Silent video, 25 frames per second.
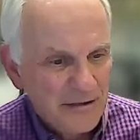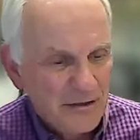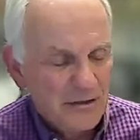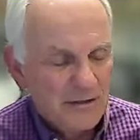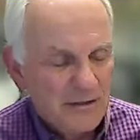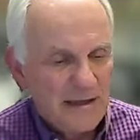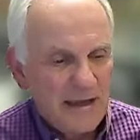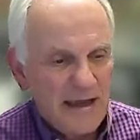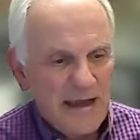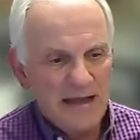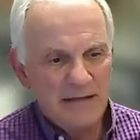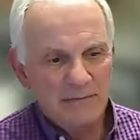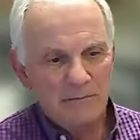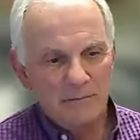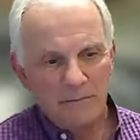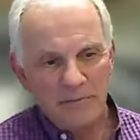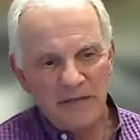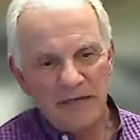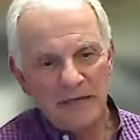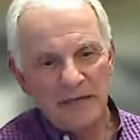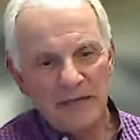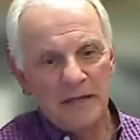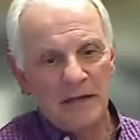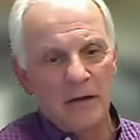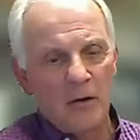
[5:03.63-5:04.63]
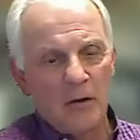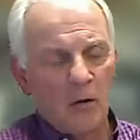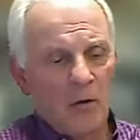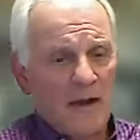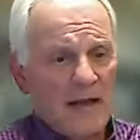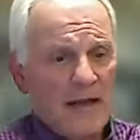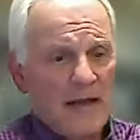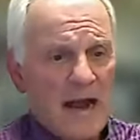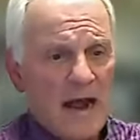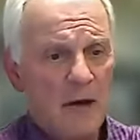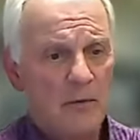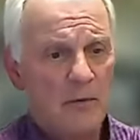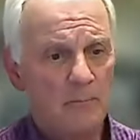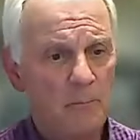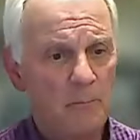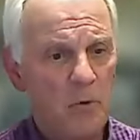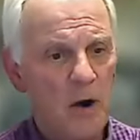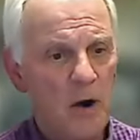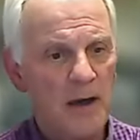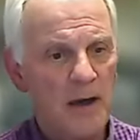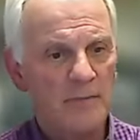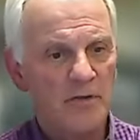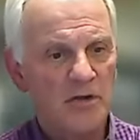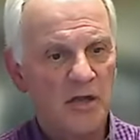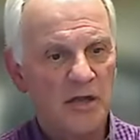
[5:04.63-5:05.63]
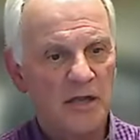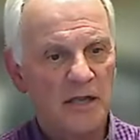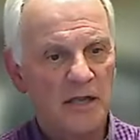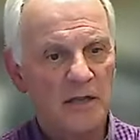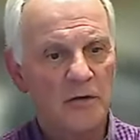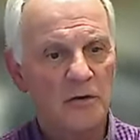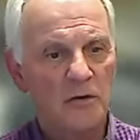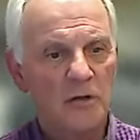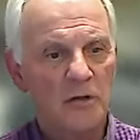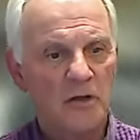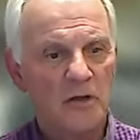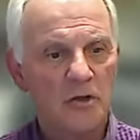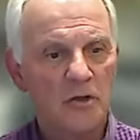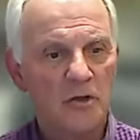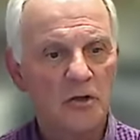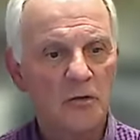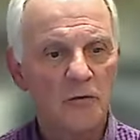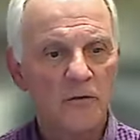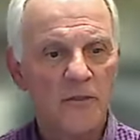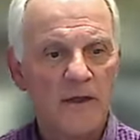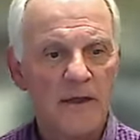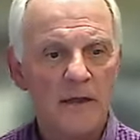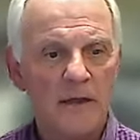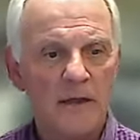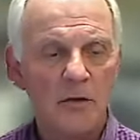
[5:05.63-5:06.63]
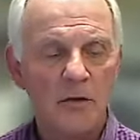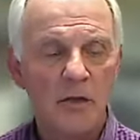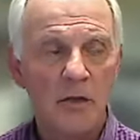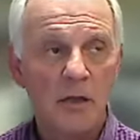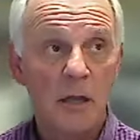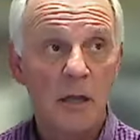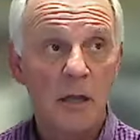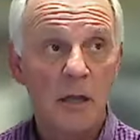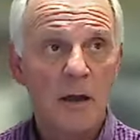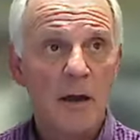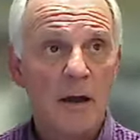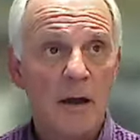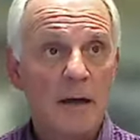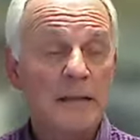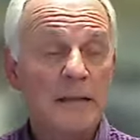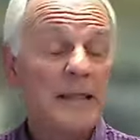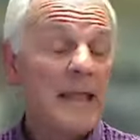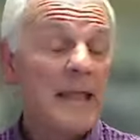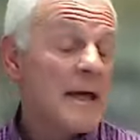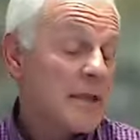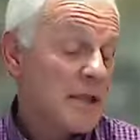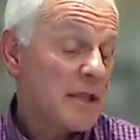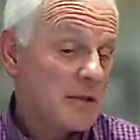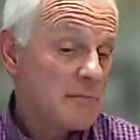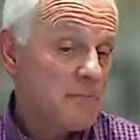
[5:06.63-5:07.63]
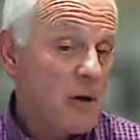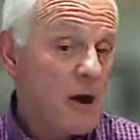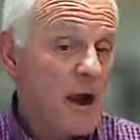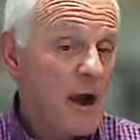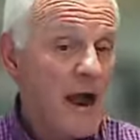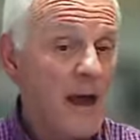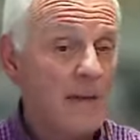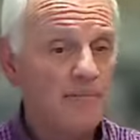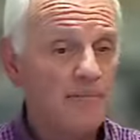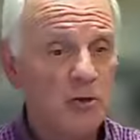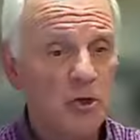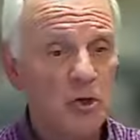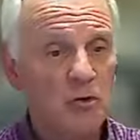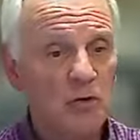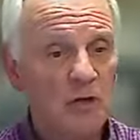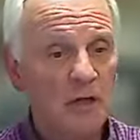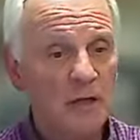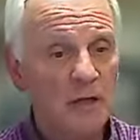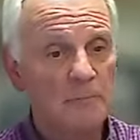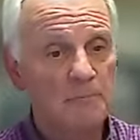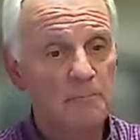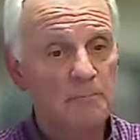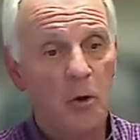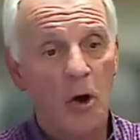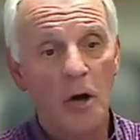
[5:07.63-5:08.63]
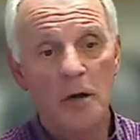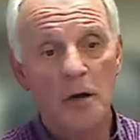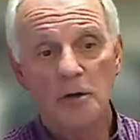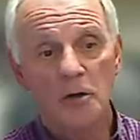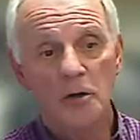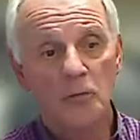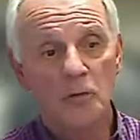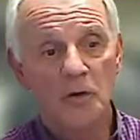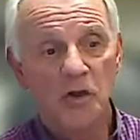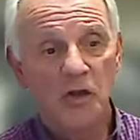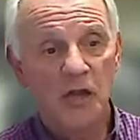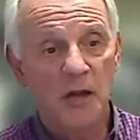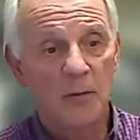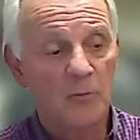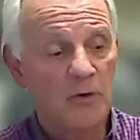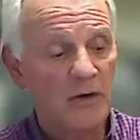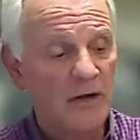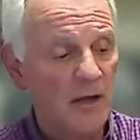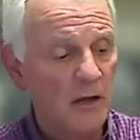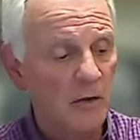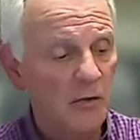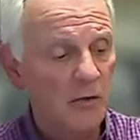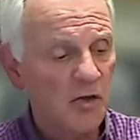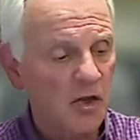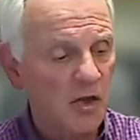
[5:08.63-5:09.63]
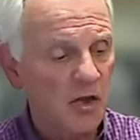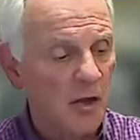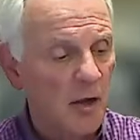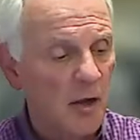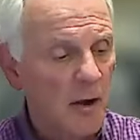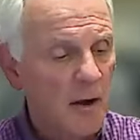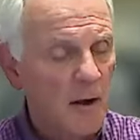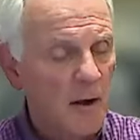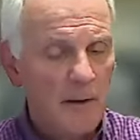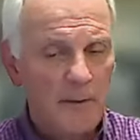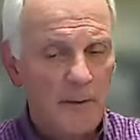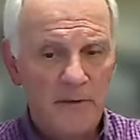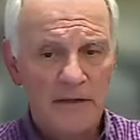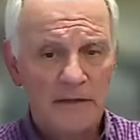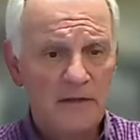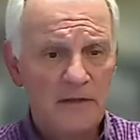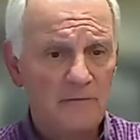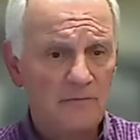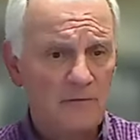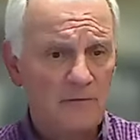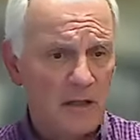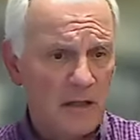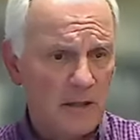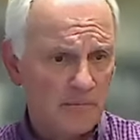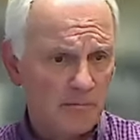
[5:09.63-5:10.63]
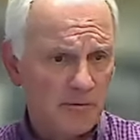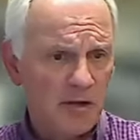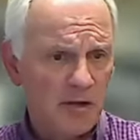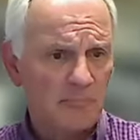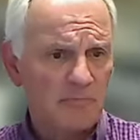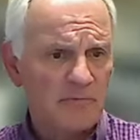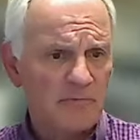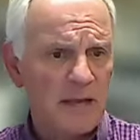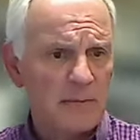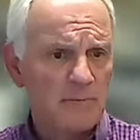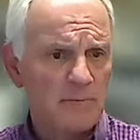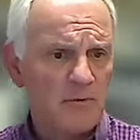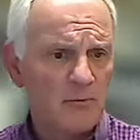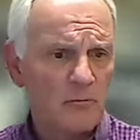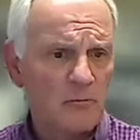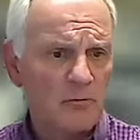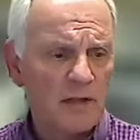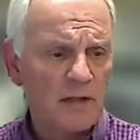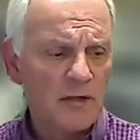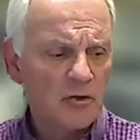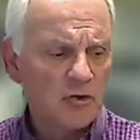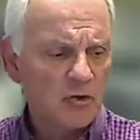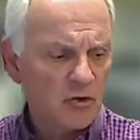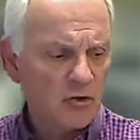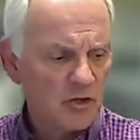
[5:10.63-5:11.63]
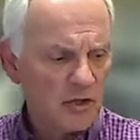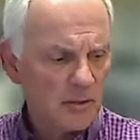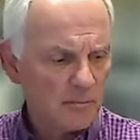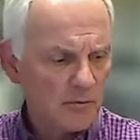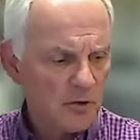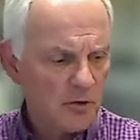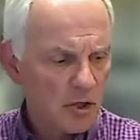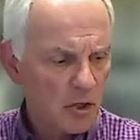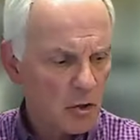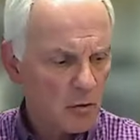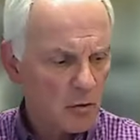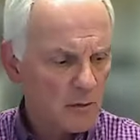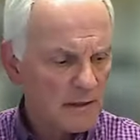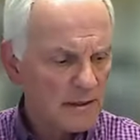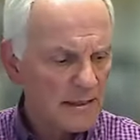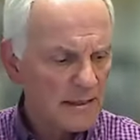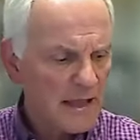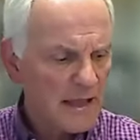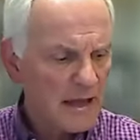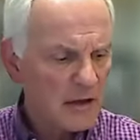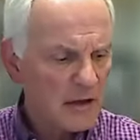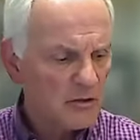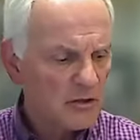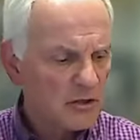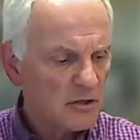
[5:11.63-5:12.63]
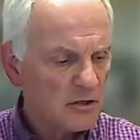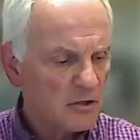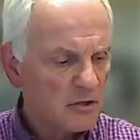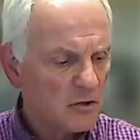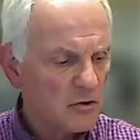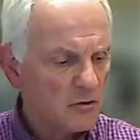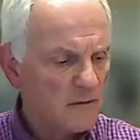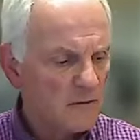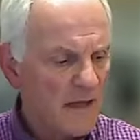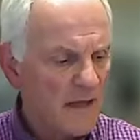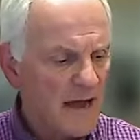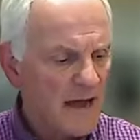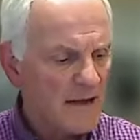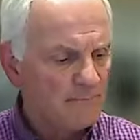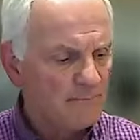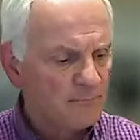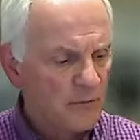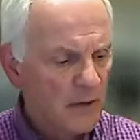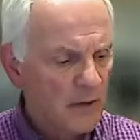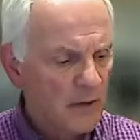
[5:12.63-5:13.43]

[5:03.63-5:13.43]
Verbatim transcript: You can't be going out and promising you can do things unless perhaps you could partner with someone else and develop some type of relationships that will allow you to do that.